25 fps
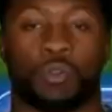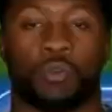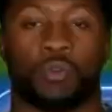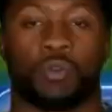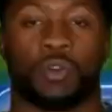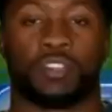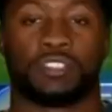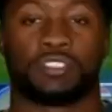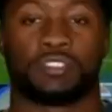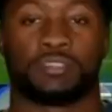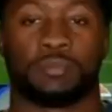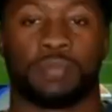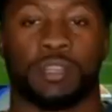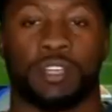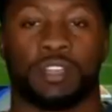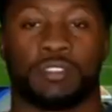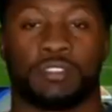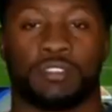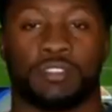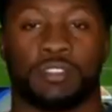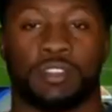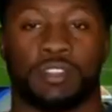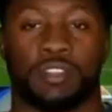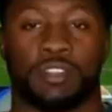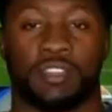Roquan
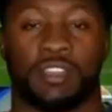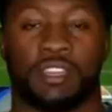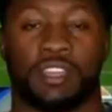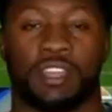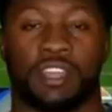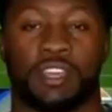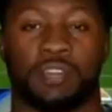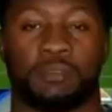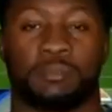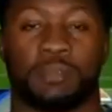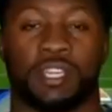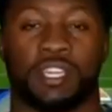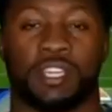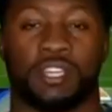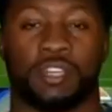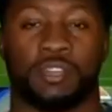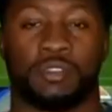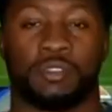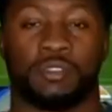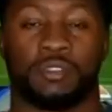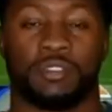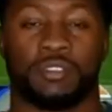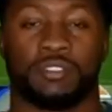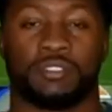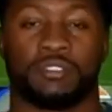Smith,
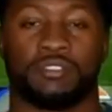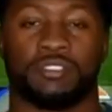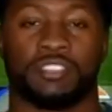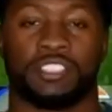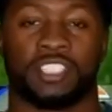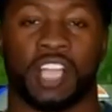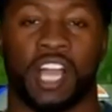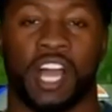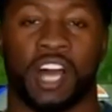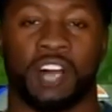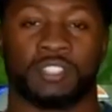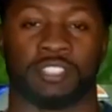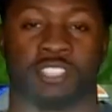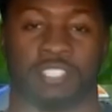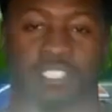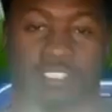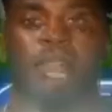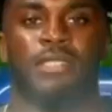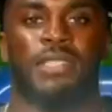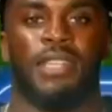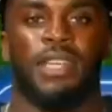LBU, Georgia.